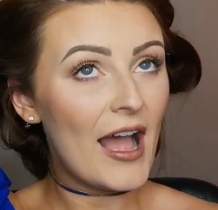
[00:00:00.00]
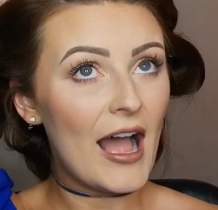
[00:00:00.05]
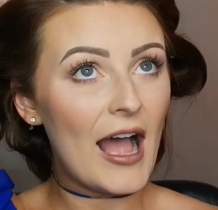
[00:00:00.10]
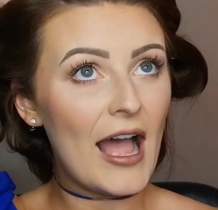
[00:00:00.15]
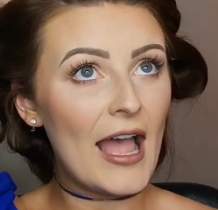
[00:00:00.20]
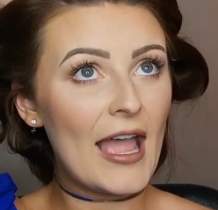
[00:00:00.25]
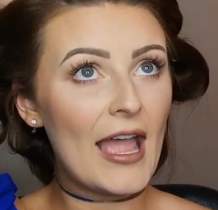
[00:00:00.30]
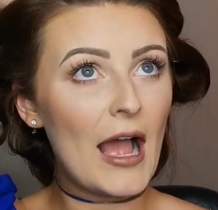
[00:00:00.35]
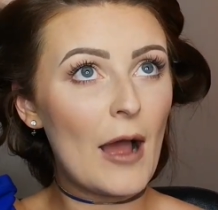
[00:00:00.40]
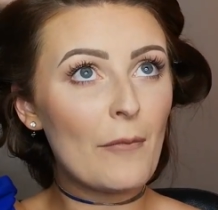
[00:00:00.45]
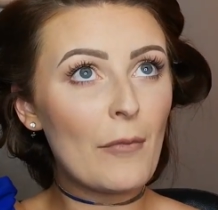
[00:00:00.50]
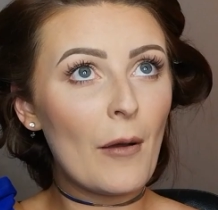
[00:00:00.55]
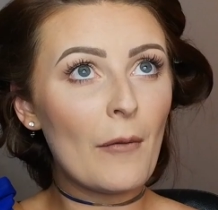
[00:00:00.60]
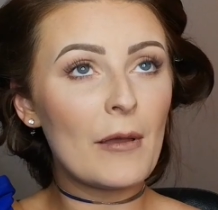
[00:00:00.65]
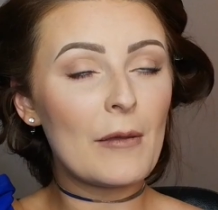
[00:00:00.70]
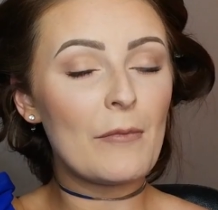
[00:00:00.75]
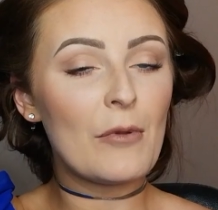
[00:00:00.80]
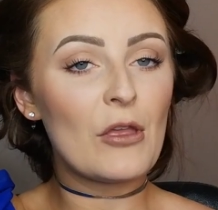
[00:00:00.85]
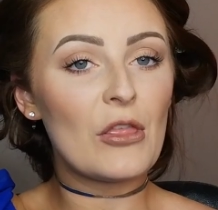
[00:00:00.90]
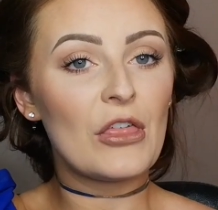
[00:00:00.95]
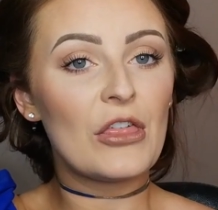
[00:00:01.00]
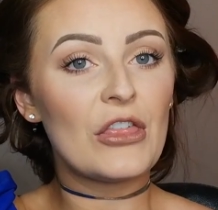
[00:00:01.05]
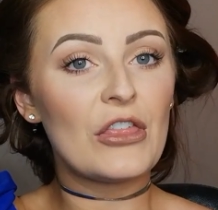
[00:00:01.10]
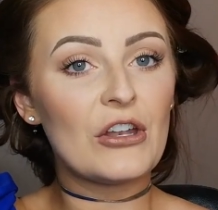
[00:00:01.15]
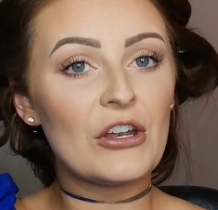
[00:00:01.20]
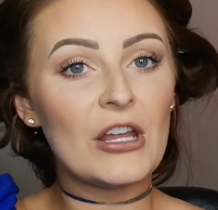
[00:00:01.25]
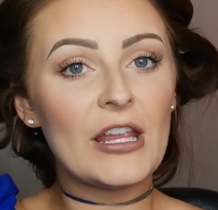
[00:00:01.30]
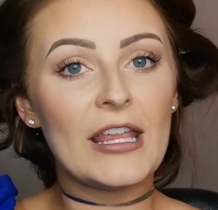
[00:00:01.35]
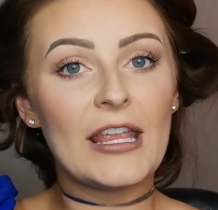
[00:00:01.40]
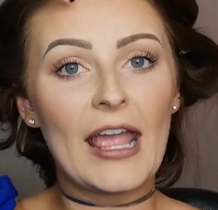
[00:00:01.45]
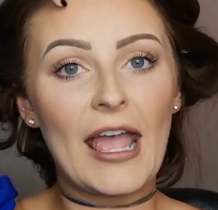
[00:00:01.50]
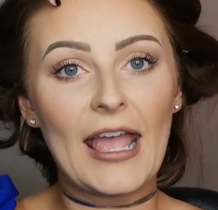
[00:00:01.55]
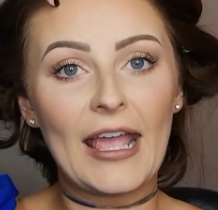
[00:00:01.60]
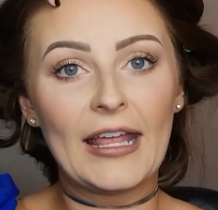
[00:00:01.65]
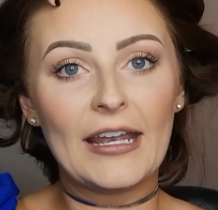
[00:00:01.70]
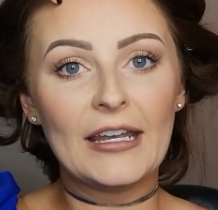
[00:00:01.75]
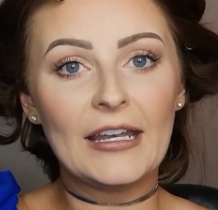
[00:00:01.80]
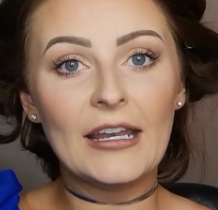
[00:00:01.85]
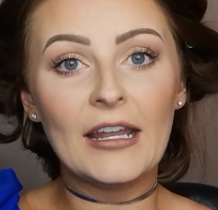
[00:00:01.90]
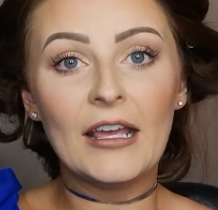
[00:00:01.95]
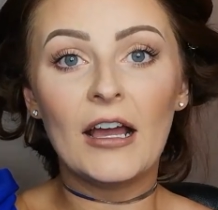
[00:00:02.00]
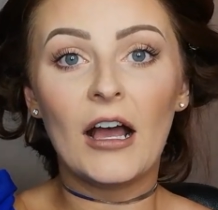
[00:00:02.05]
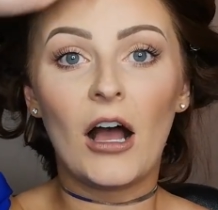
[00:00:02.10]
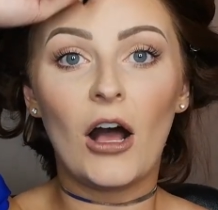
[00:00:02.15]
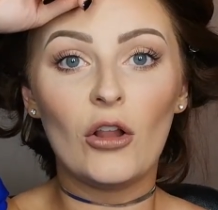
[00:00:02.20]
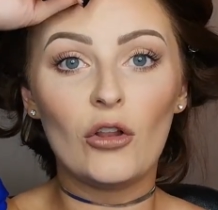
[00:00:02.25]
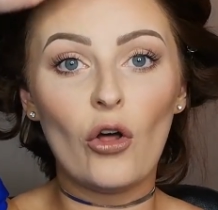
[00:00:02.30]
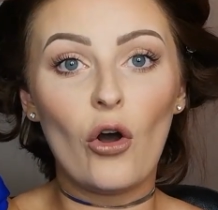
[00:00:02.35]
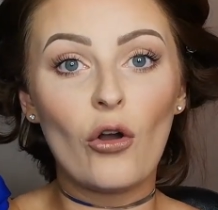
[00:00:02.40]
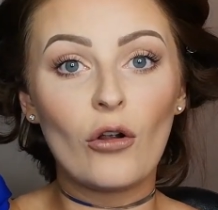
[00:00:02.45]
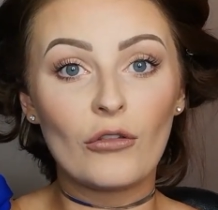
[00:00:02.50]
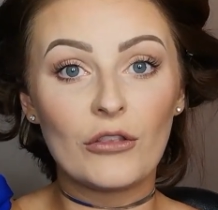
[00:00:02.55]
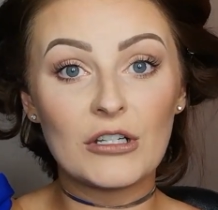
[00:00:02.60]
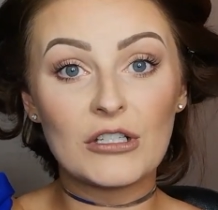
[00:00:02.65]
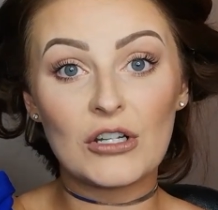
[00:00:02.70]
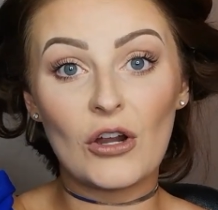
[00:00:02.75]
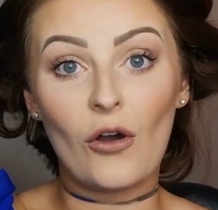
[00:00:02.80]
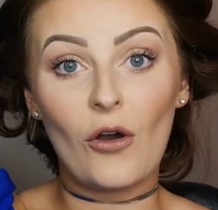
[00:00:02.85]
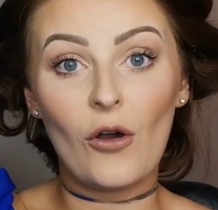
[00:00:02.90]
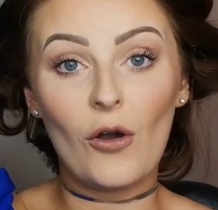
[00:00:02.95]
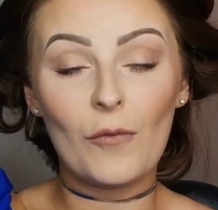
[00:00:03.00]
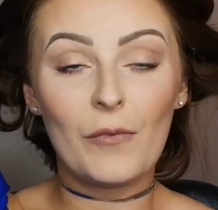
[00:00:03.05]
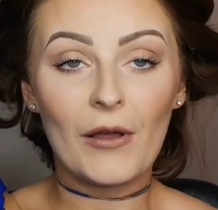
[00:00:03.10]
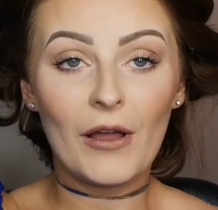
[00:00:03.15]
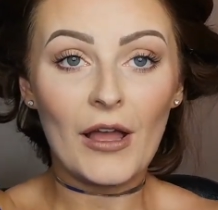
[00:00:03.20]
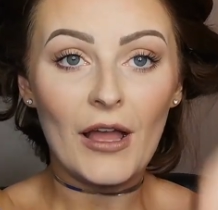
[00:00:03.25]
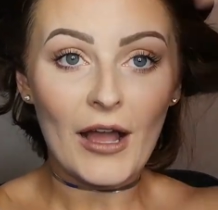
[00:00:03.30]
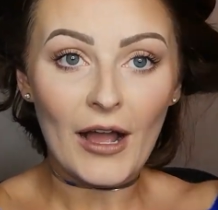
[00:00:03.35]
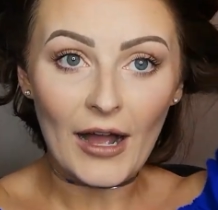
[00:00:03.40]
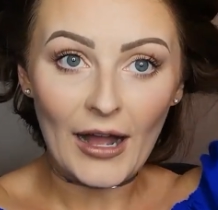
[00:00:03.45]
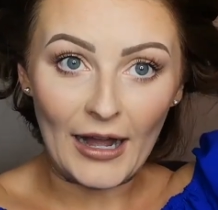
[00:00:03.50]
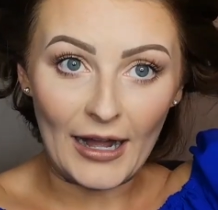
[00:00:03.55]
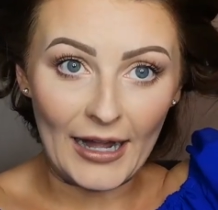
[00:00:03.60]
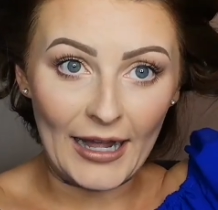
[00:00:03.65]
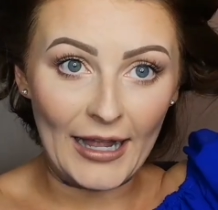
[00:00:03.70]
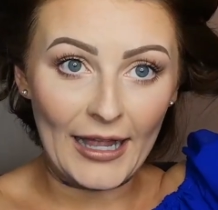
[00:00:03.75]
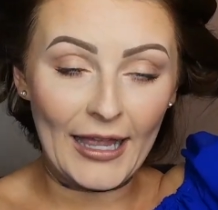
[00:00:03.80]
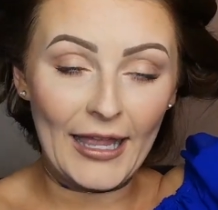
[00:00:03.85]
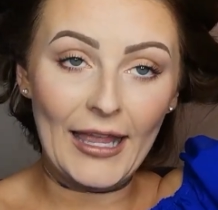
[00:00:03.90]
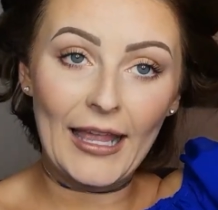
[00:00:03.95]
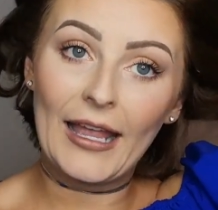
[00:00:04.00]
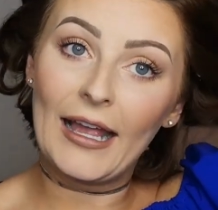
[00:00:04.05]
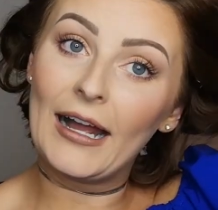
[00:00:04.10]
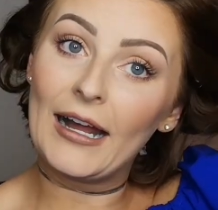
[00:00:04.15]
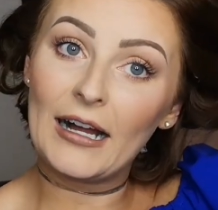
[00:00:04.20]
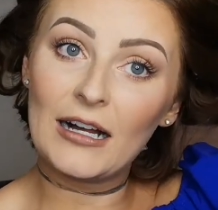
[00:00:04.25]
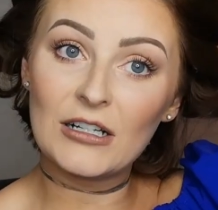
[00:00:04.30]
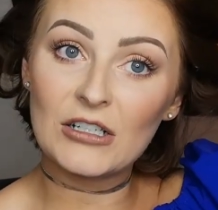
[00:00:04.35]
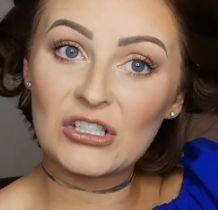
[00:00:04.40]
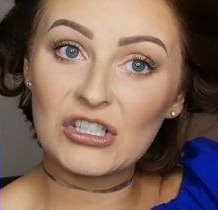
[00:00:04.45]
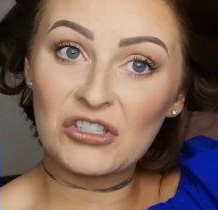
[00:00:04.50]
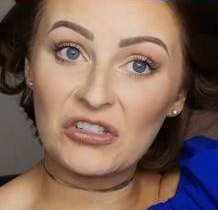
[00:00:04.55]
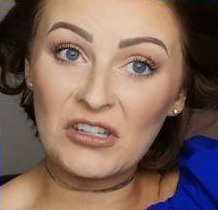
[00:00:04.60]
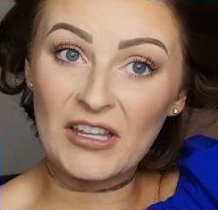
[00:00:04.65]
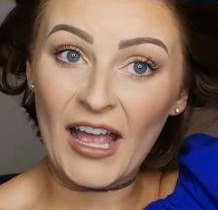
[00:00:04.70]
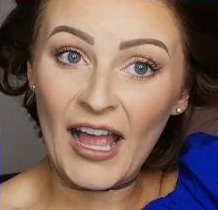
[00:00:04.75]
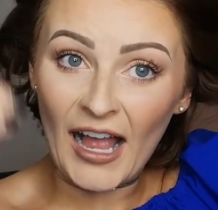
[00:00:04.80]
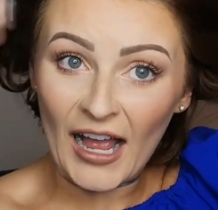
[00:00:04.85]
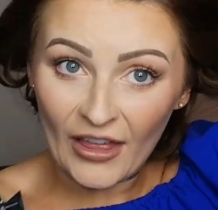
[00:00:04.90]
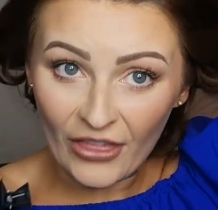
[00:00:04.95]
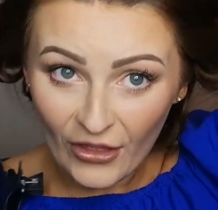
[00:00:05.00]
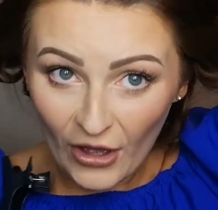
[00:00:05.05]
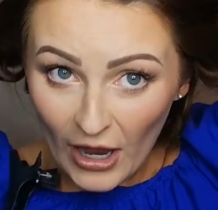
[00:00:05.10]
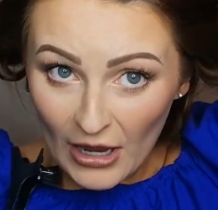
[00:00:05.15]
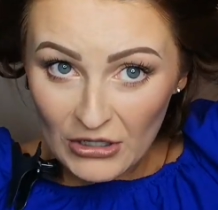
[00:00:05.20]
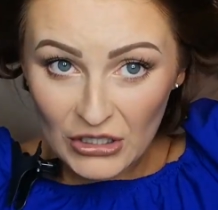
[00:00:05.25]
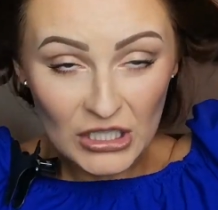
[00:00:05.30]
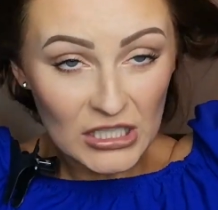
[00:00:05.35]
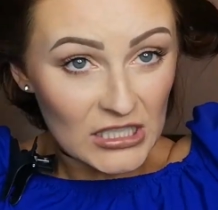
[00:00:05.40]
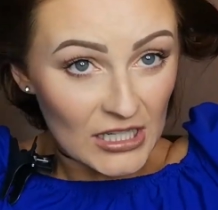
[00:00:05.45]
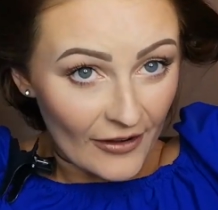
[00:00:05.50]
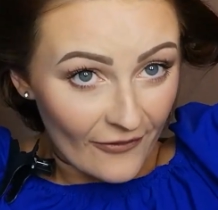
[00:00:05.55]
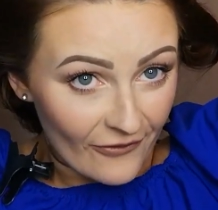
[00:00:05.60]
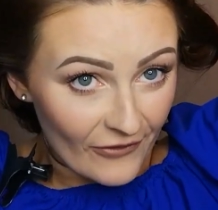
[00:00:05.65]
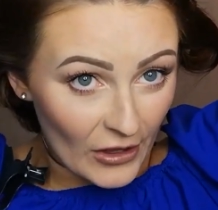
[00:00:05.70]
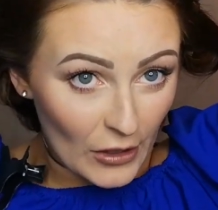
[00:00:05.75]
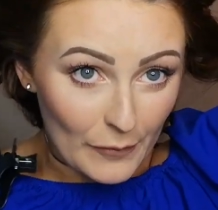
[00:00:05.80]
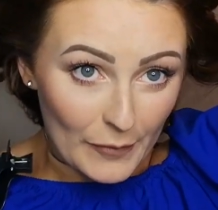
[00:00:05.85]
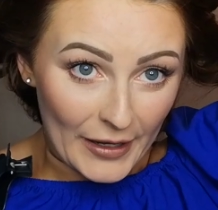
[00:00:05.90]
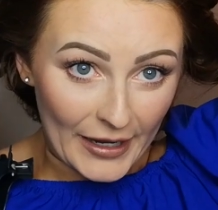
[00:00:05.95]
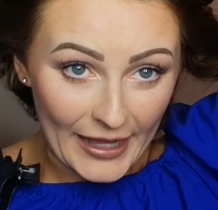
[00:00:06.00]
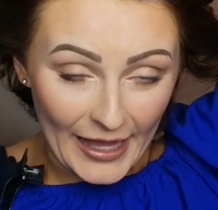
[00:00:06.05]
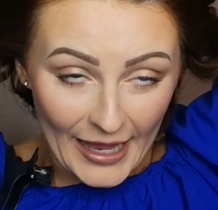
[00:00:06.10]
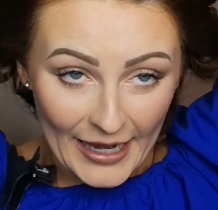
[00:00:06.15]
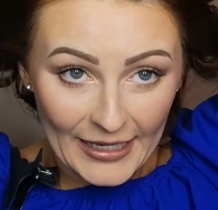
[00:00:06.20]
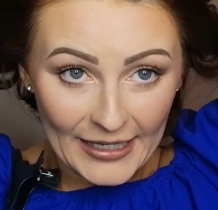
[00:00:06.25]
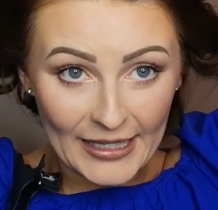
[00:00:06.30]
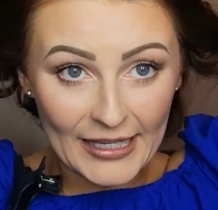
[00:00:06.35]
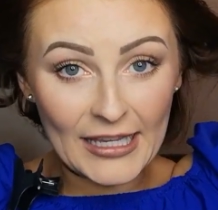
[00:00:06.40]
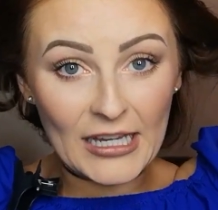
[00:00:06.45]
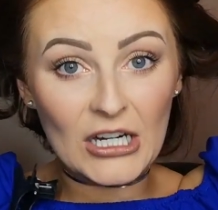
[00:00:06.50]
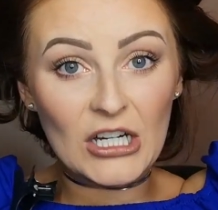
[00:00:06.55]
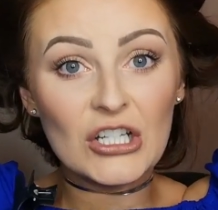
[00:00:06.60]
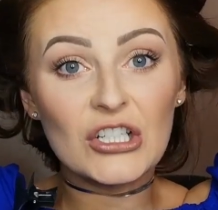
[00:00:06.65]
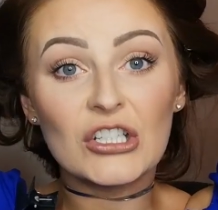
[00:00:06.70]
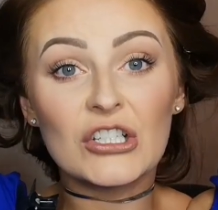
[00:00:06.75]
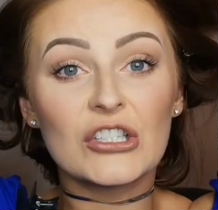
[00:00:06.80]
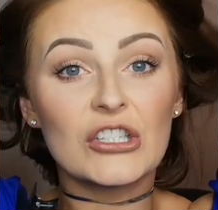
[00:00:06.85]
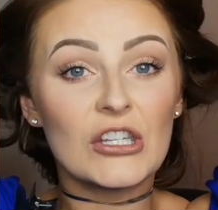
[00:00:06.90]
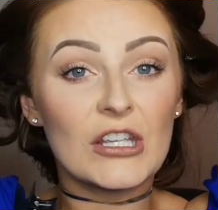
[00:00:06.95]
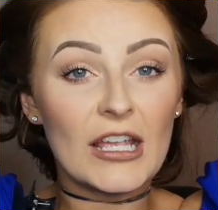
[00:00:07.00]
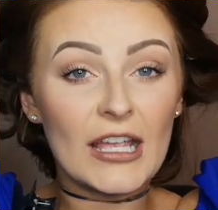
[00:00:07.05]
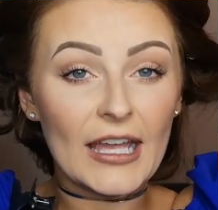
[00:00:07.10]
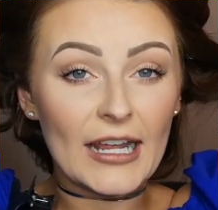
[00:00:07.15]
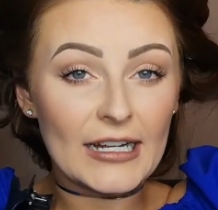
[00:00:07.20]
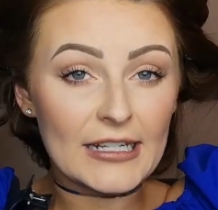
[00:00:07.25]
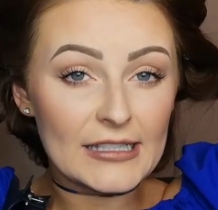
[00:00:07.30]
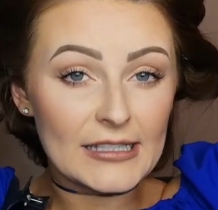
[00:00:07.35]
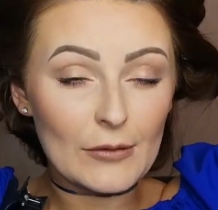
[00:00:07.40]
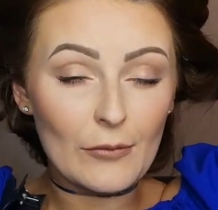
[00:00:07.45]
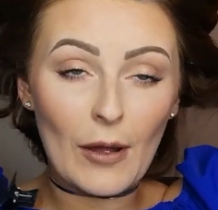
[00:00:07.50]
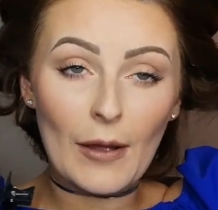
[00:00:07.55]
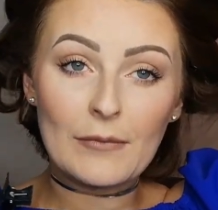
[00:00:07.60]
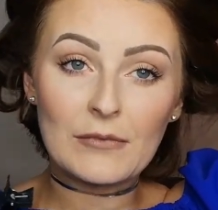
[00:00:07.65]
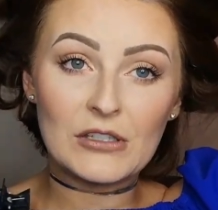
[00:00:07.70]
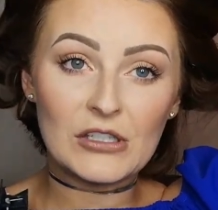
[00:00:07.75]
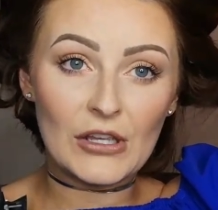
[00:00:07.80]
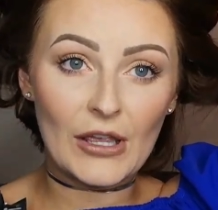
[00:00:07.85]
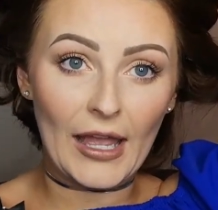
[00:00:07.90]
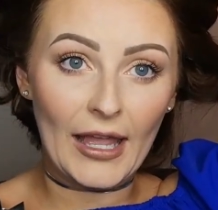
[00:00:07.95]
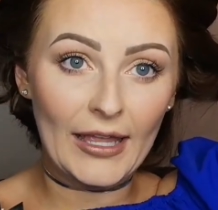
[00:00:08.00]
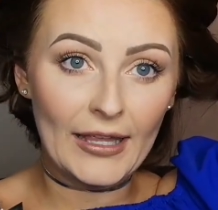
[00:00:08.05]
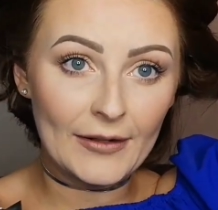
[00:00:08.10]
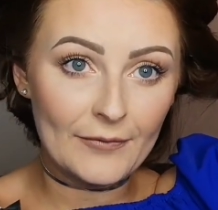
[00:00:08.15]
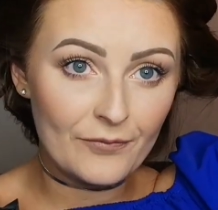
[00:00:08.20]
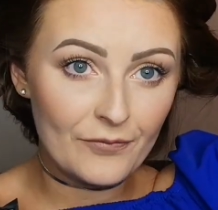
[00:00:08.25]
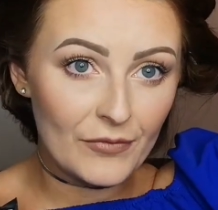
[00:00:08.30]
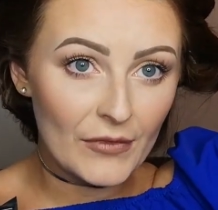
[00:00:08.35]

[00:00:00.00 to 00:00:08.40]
I'll probably put 3 in along the top. So yeah, I thought I'd just start filming again here just so you can kind of see what I'm doing.